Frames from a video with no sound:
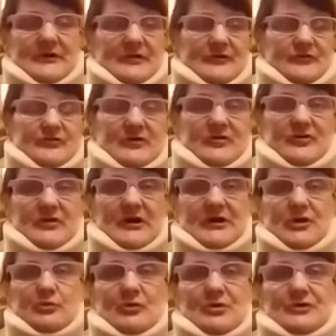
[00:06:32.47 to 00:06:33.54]
and there's nothing I
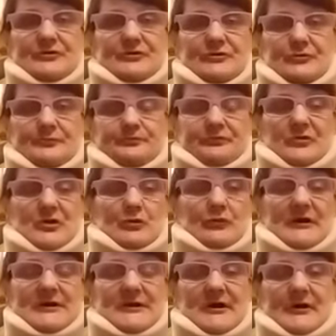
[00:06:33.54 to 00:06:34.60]
can really do
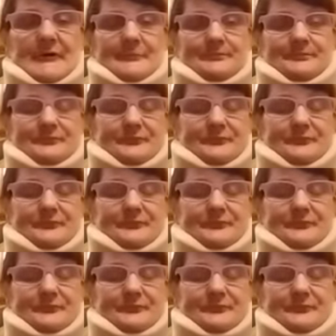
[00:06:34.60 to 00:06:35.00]
right now.